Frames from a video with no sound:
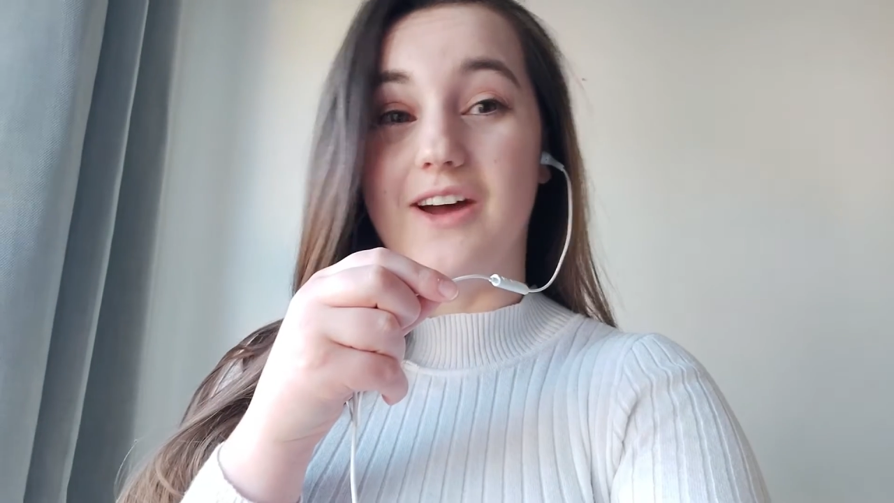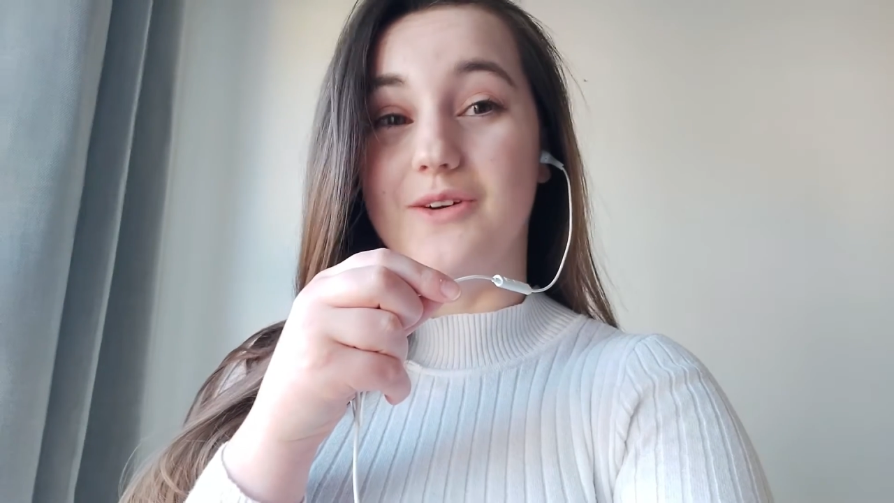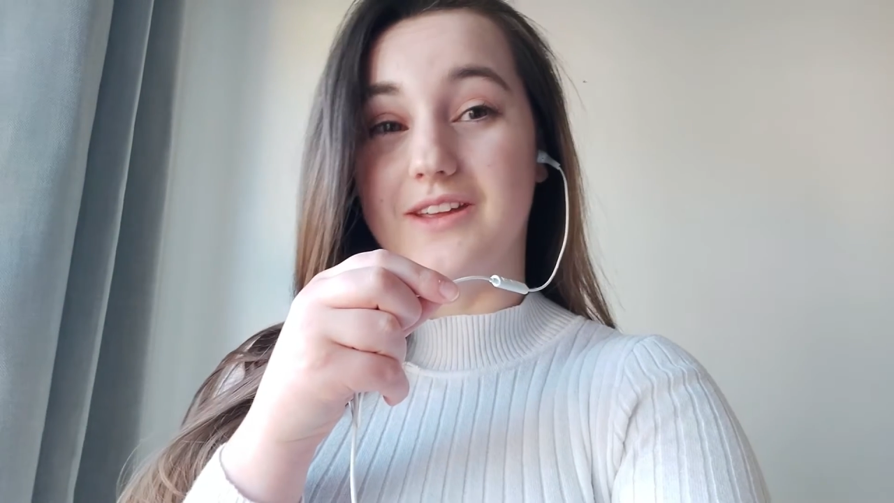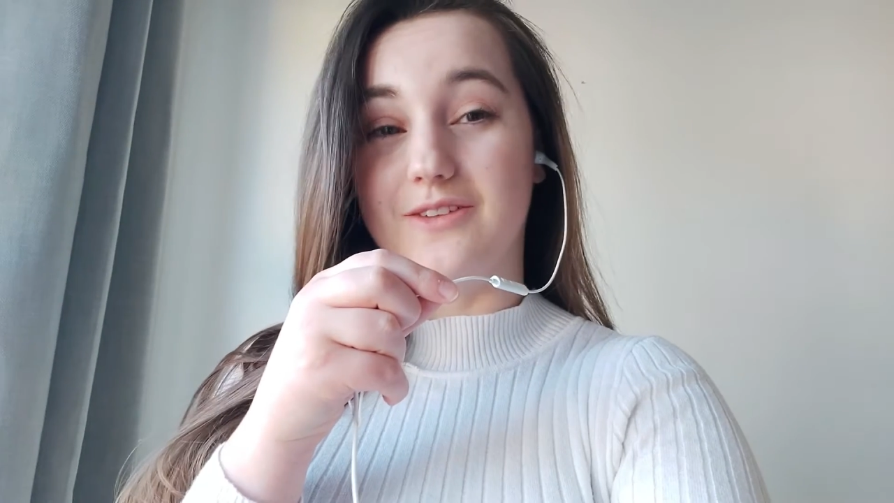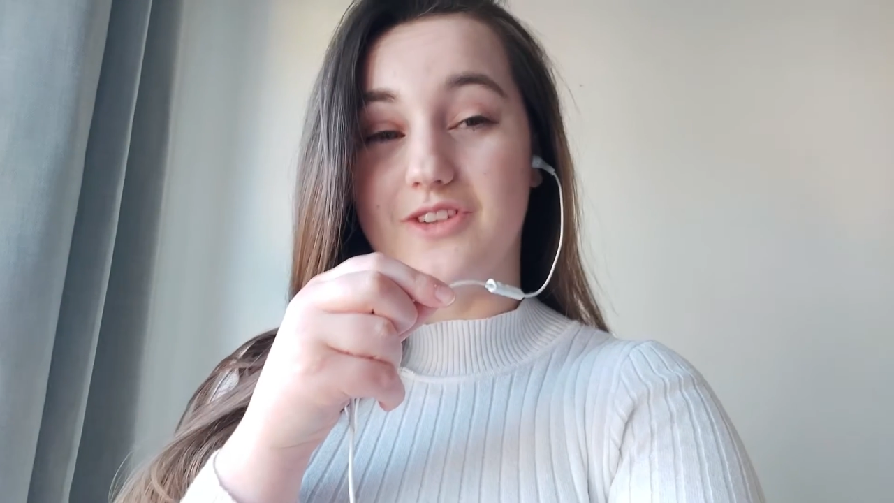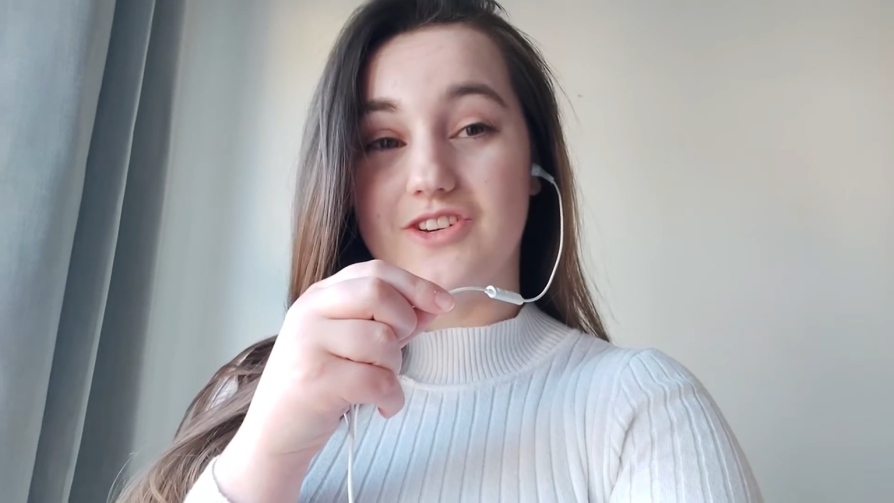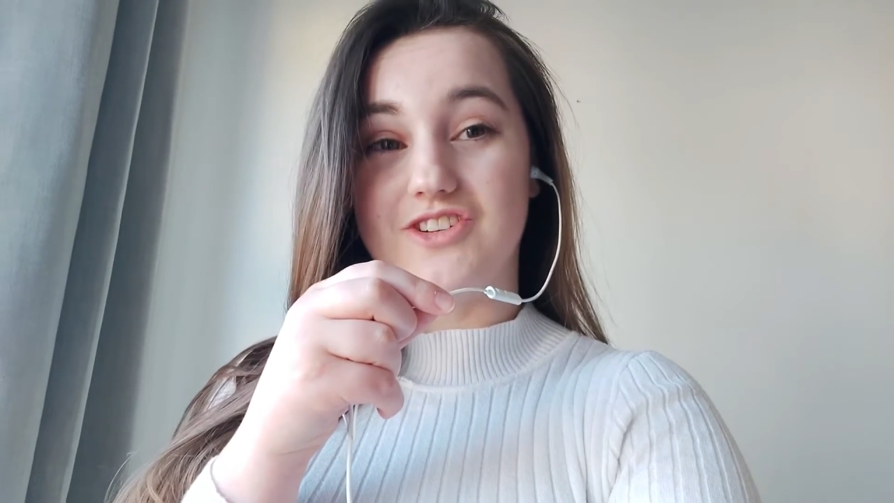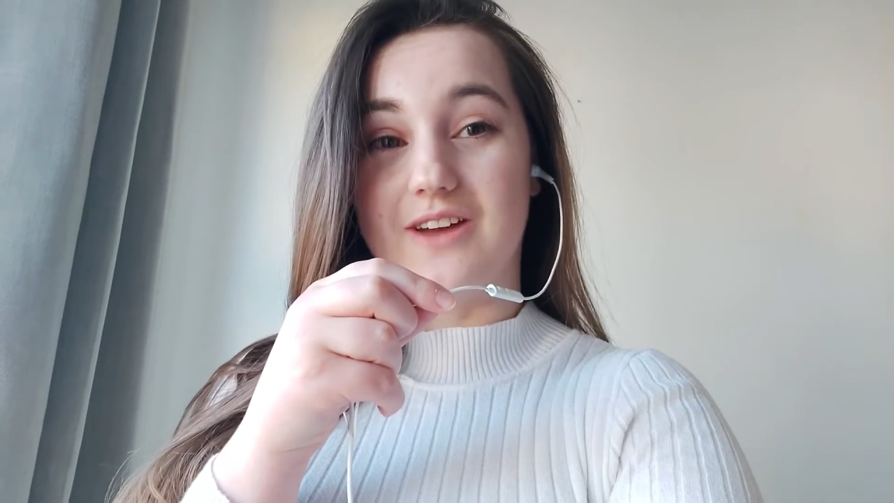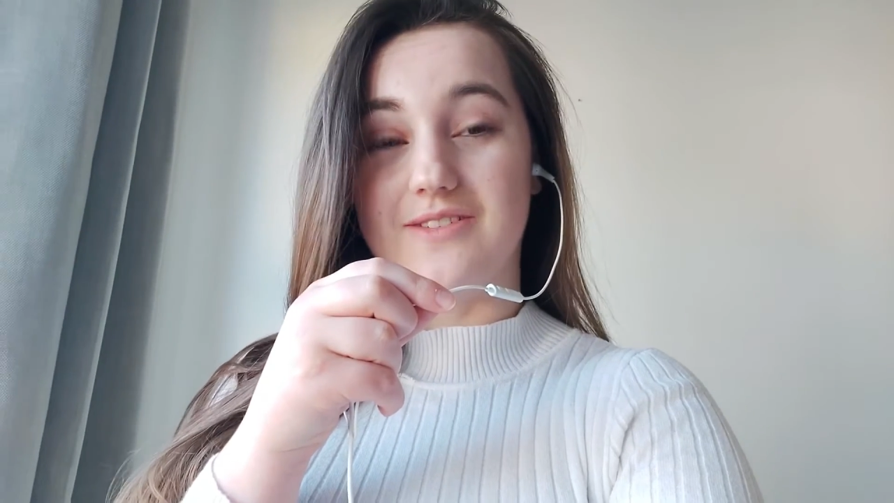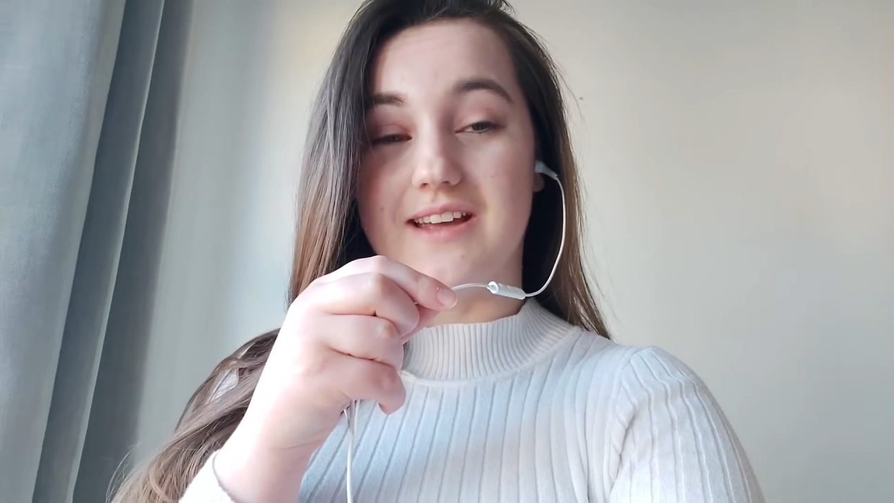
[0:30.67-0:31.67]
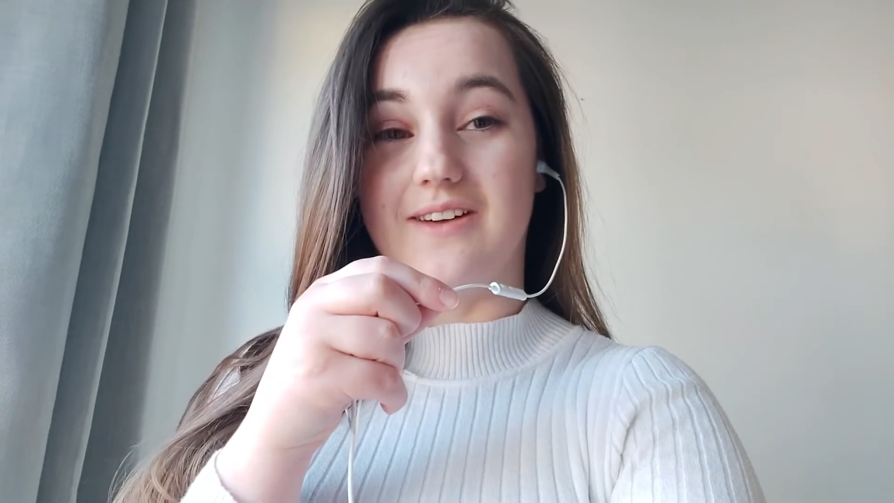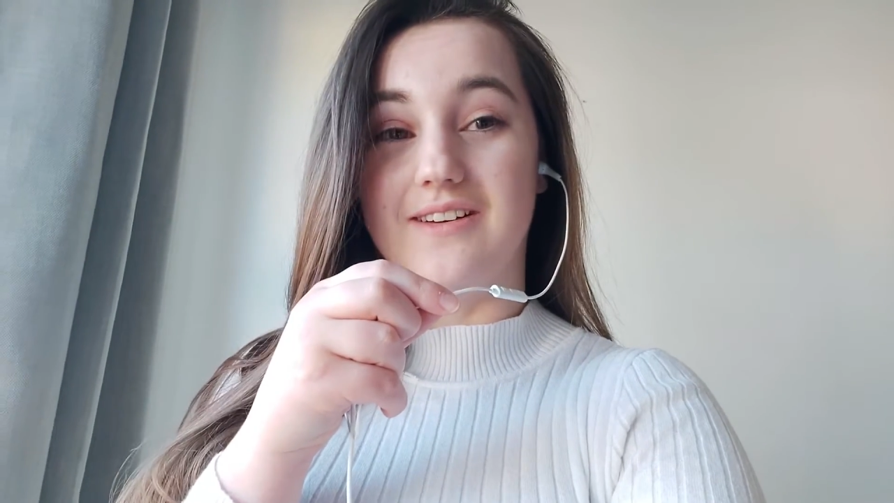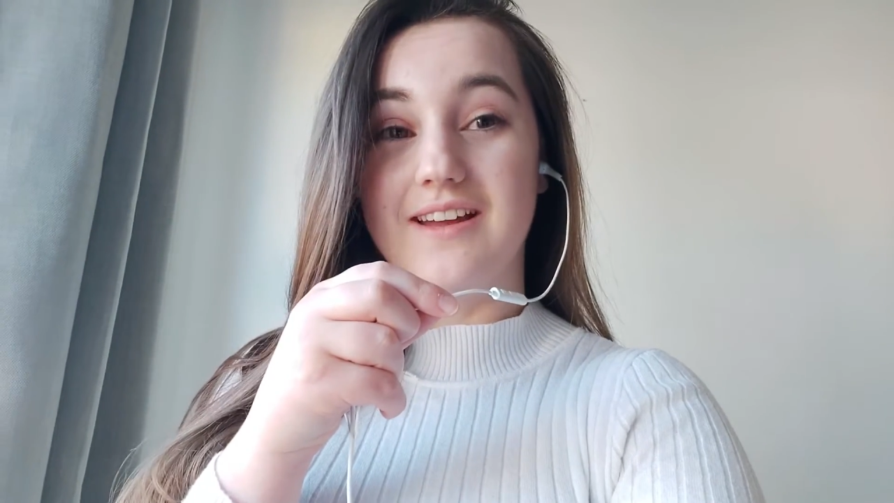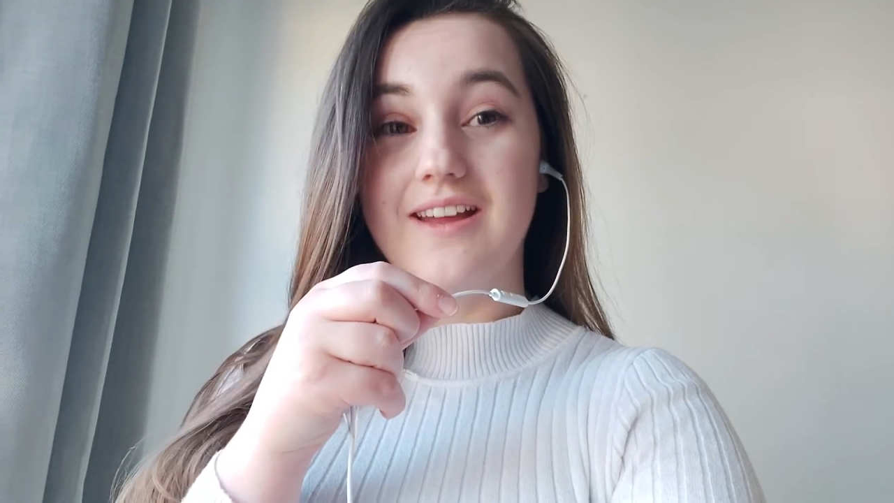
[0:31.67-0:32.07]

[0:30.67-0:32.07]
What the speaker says: I will give you a shout out.